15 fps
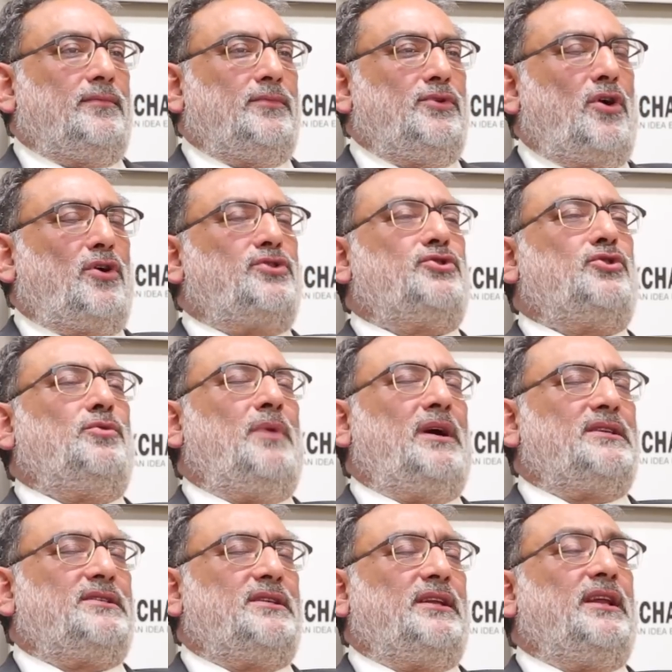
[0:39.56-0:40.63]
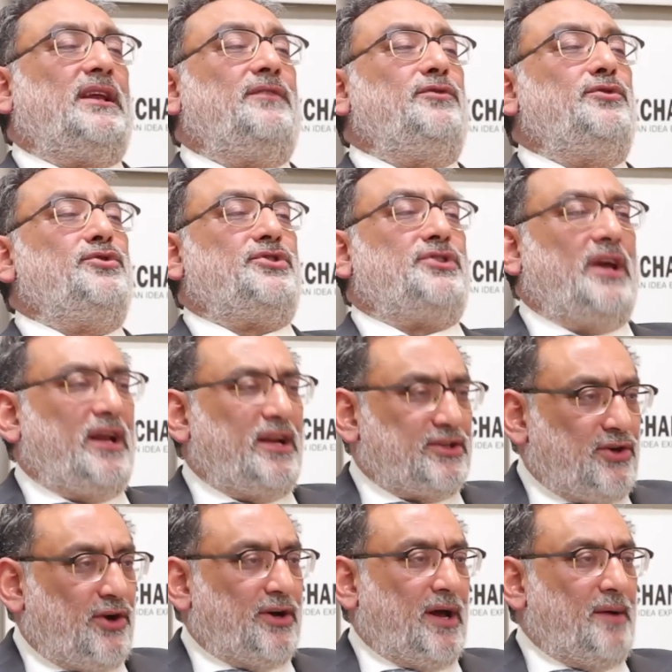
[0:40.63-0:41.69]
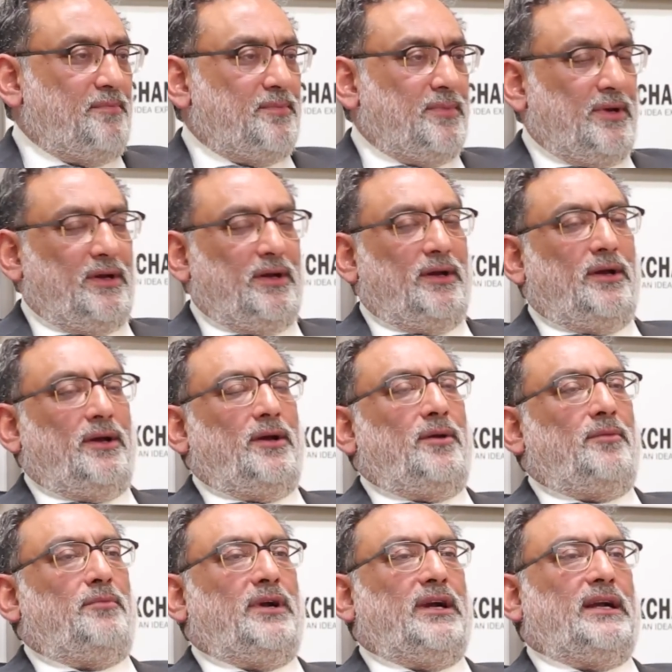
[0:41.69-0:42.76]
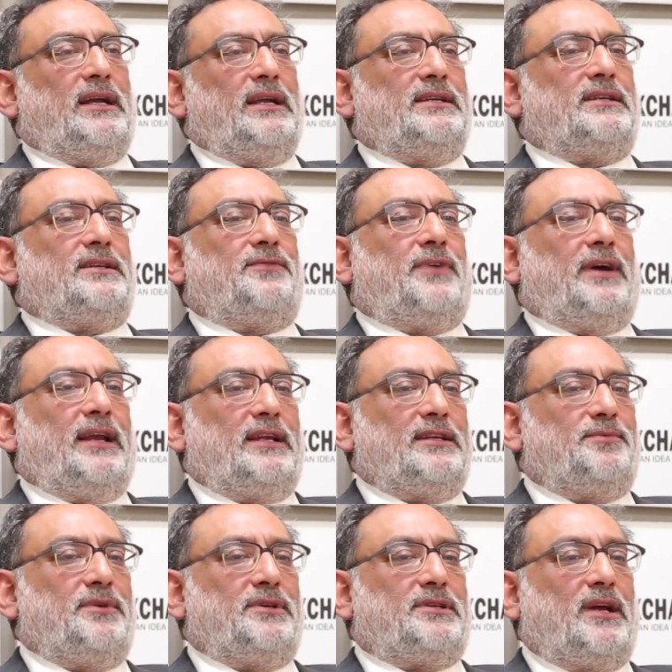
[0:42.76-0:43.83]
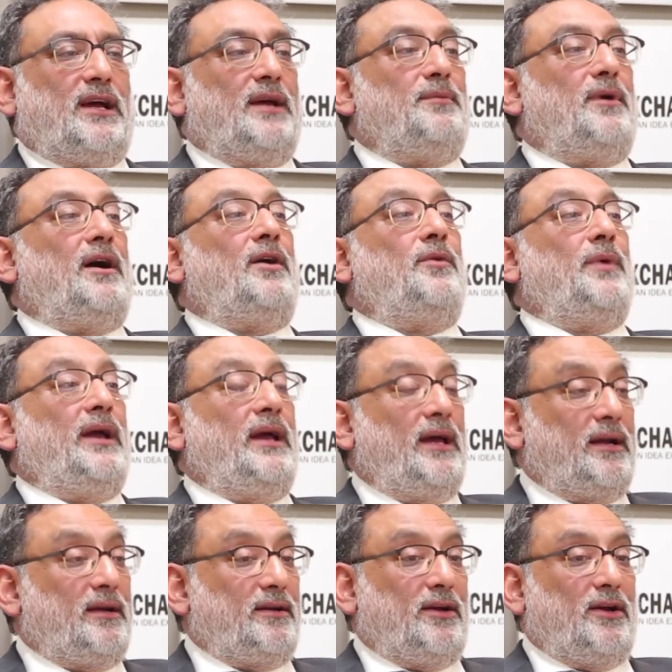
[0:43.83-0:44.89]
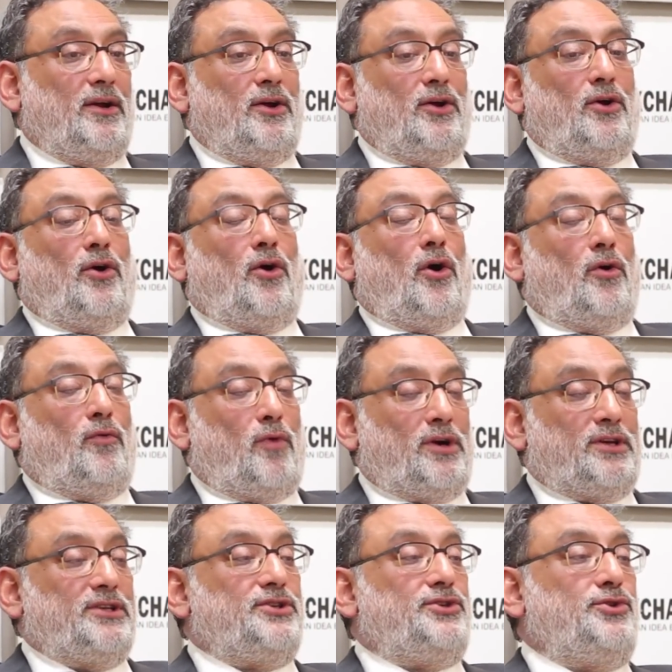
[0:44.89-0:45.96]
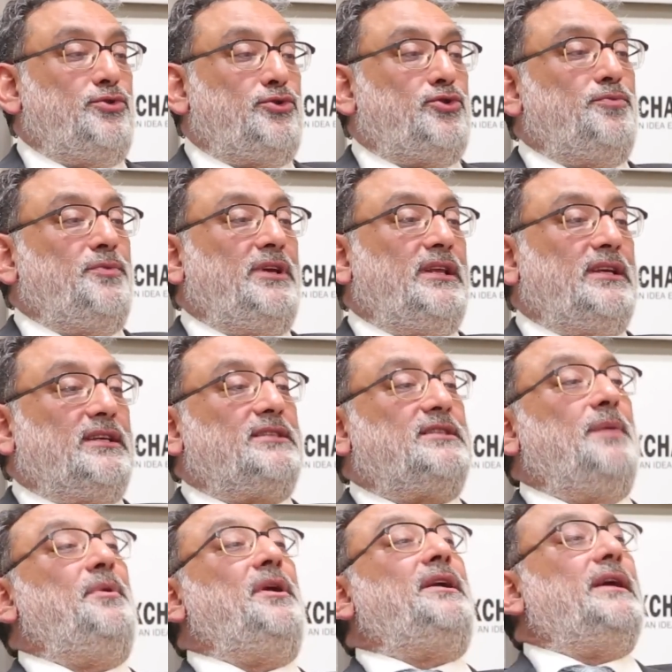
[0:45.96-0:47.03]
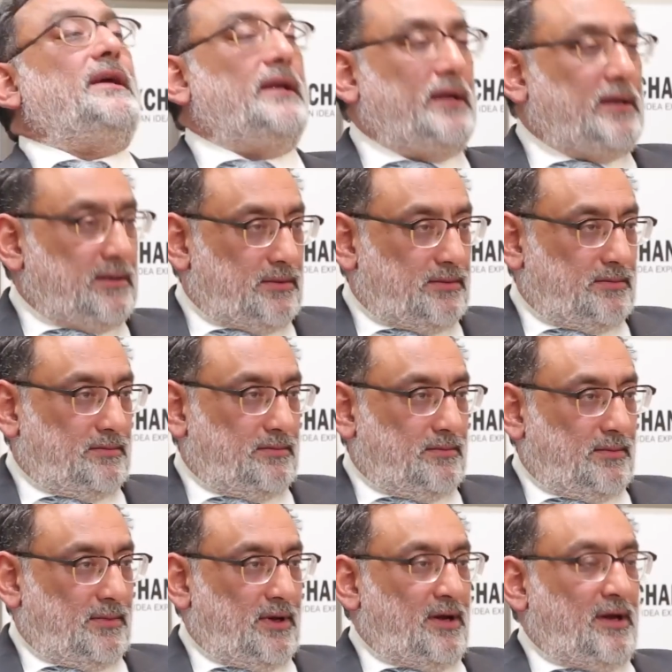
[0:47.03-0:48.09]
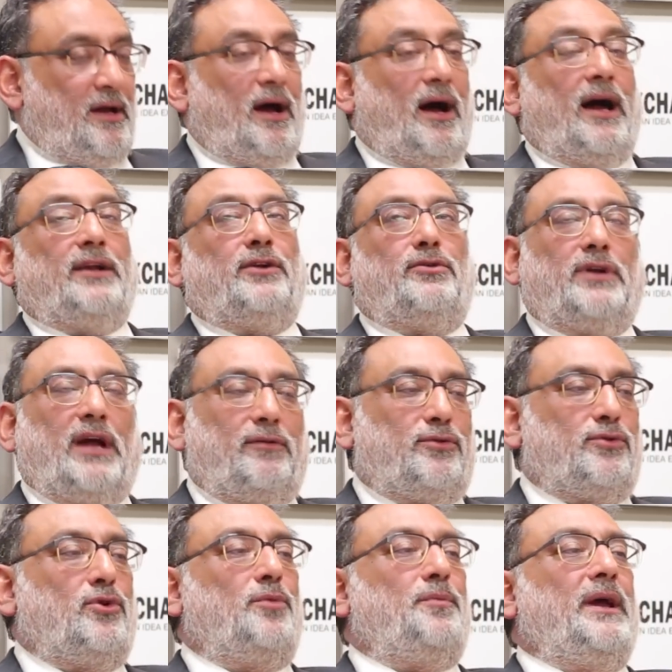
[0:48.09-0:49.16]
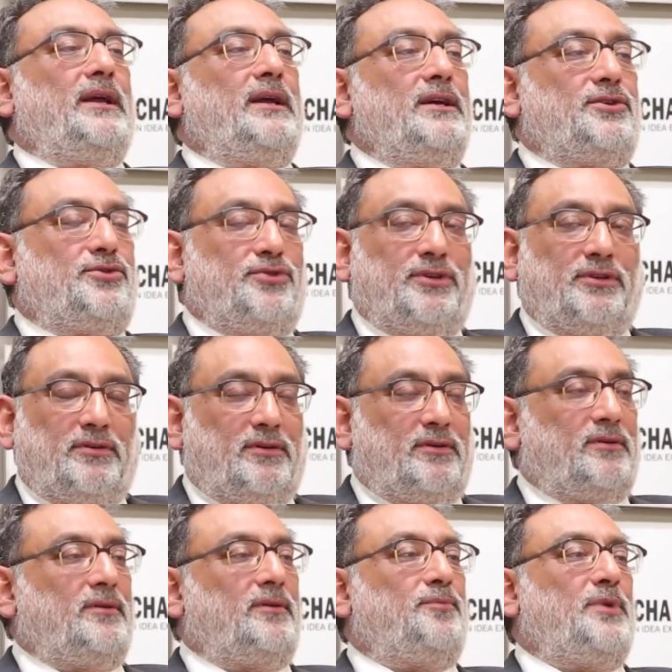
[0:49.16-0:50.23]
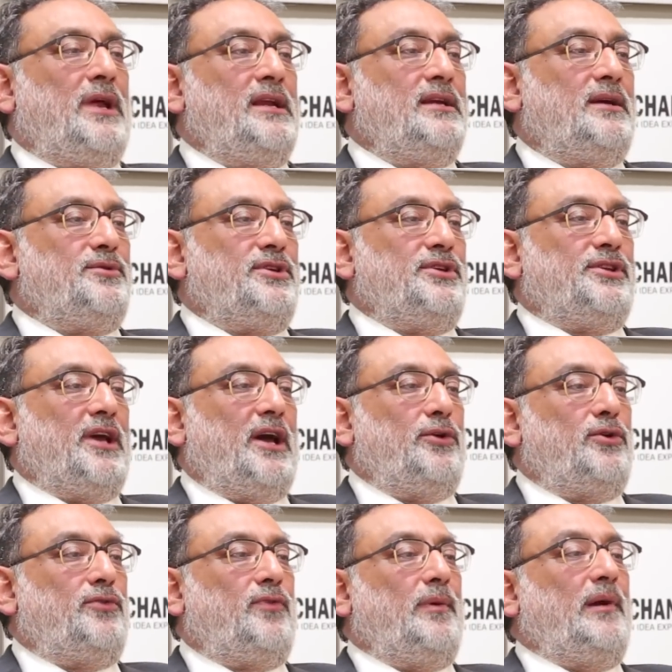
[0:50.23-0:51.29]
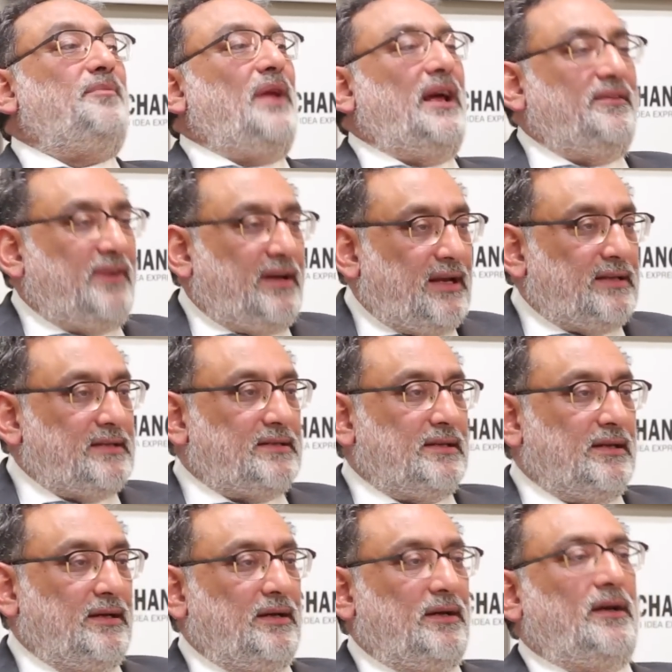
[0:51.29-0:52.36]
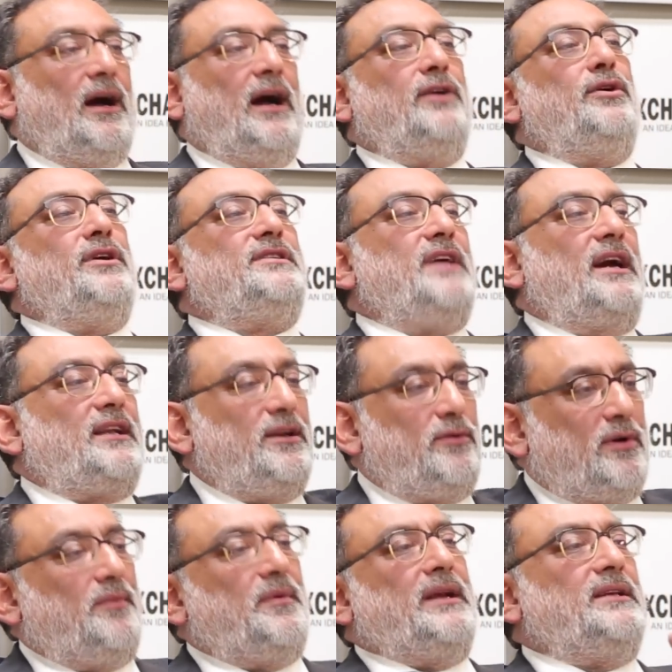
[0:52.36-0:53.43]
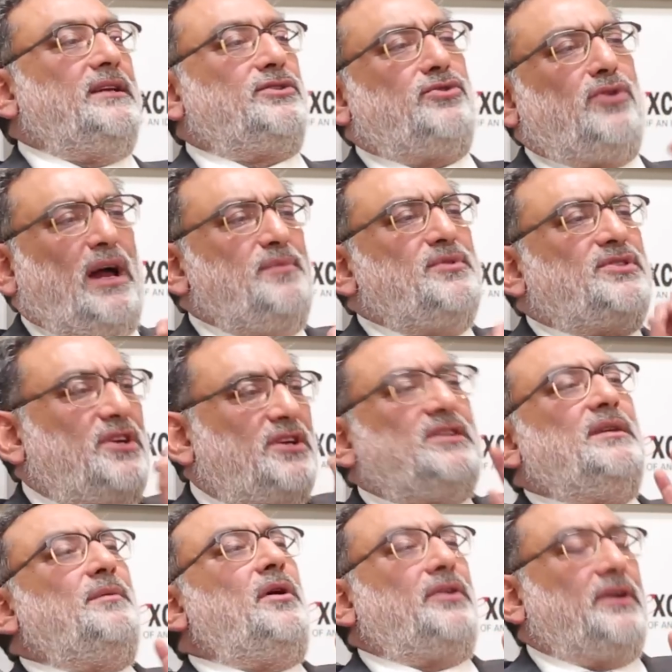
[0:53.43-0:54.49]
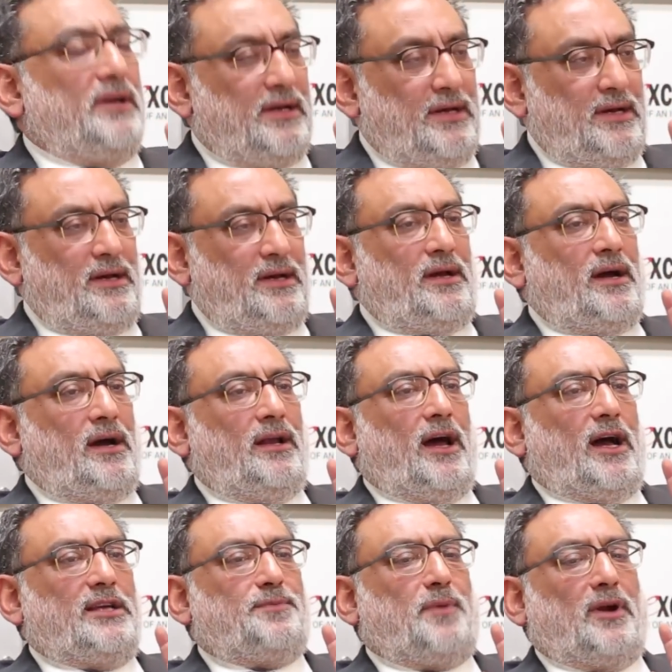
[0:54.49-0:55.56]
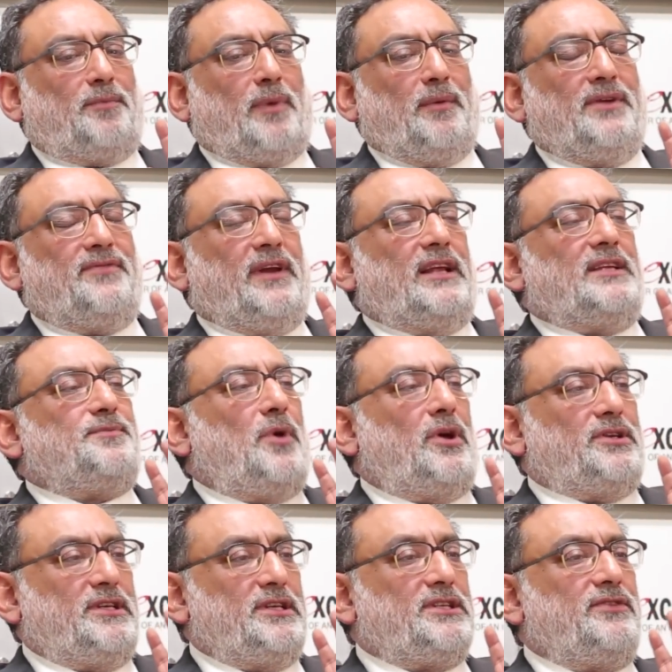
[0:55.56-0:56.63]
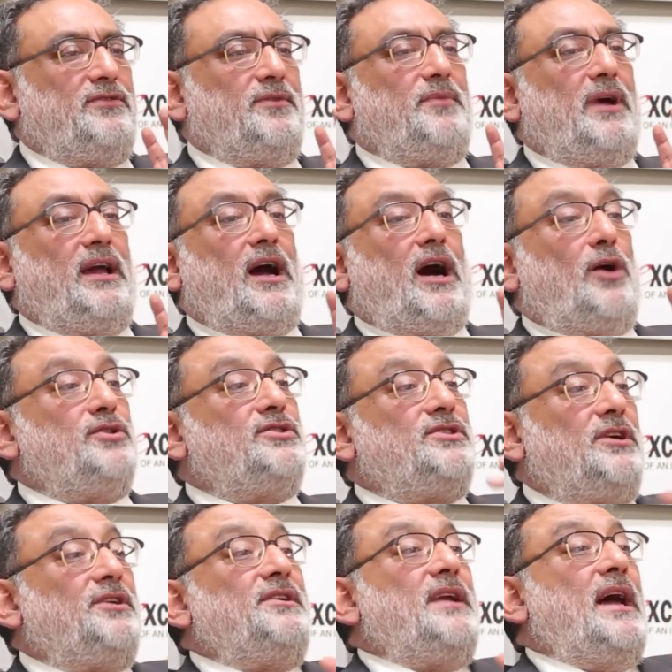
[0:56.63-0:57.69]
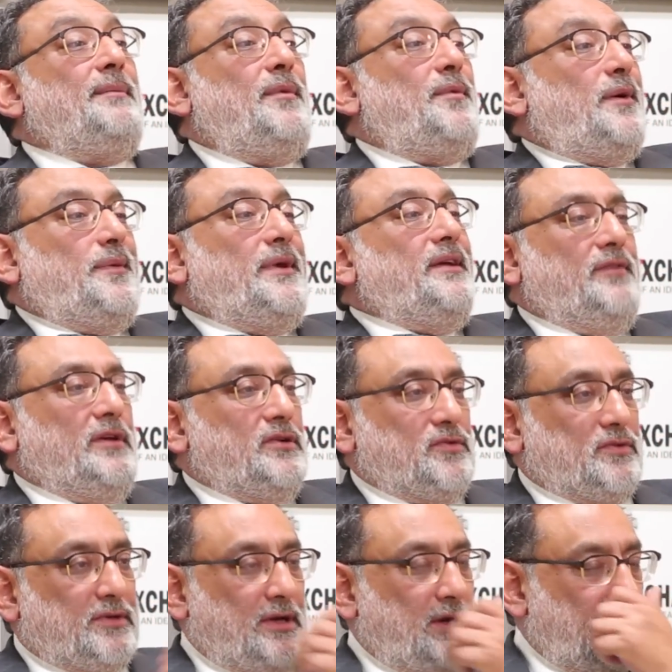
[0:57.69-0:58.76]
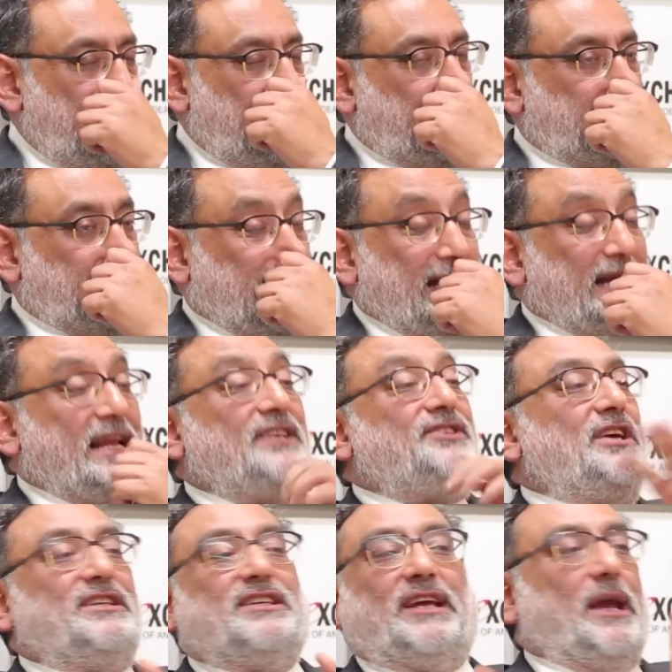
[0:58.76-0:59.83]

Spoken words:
not so much that the revenue share has gone up, but at least as a finance minister, I am aware of what is due to me. There's a stability in it. I don't have to go begging to Planning Commission, Niti Aayog for my plan finance. I know exactly what my money is, so I'm certain about it. A large part of public finance policy is driven by how certain I am about my revenues. So I think it has changed the